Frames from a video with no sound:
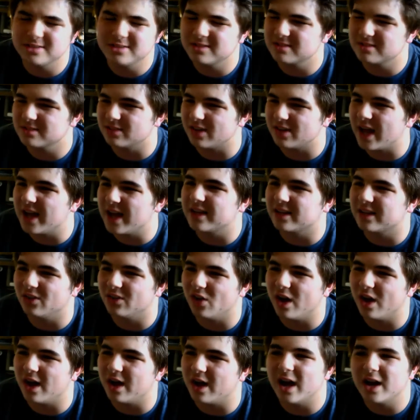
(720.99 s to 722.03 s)
I just like it a
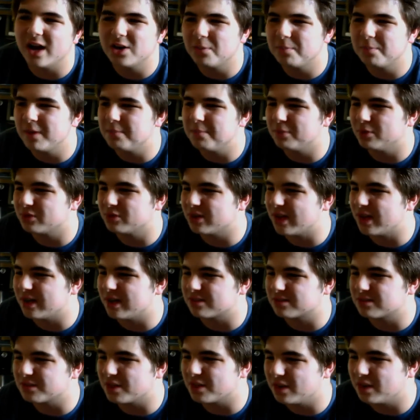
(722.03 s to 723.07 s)
lot. I know people say
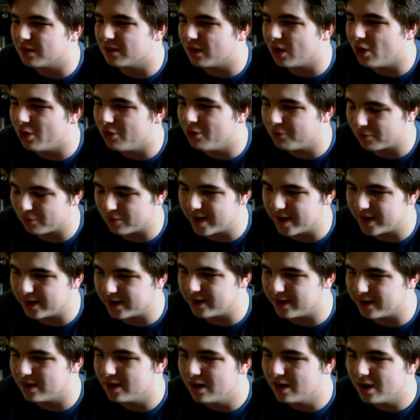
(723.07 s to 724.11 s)
it's
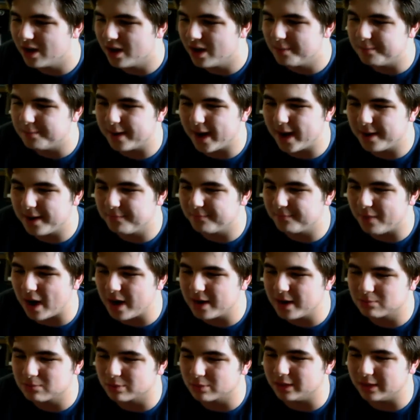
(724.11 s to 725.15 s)
overrated, but
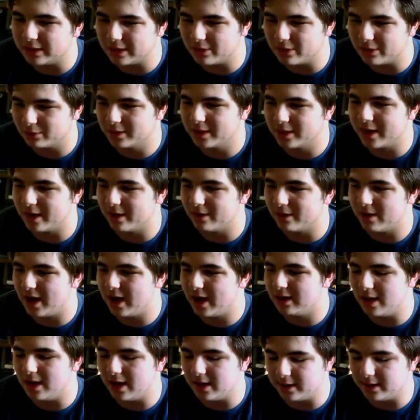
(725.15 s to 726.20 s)
I really don't care.
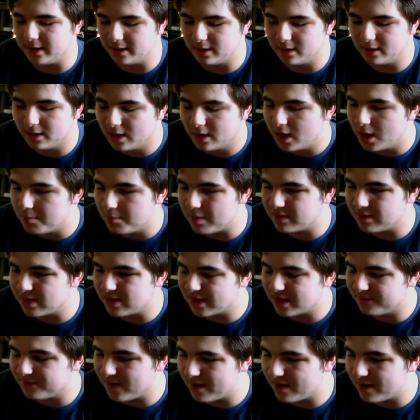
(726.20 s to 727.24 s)
I like it. My
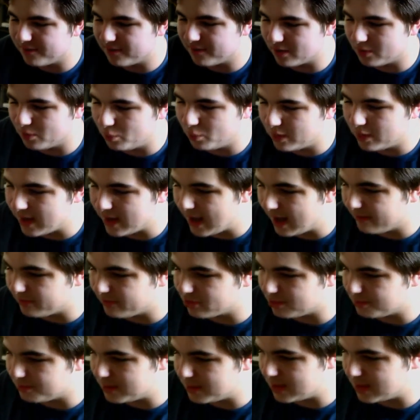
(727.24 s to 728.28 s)
second favorite would
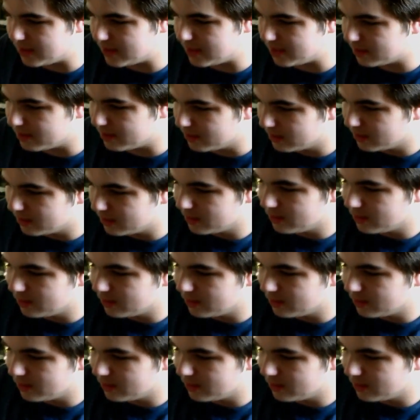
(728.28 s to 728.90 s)
have to be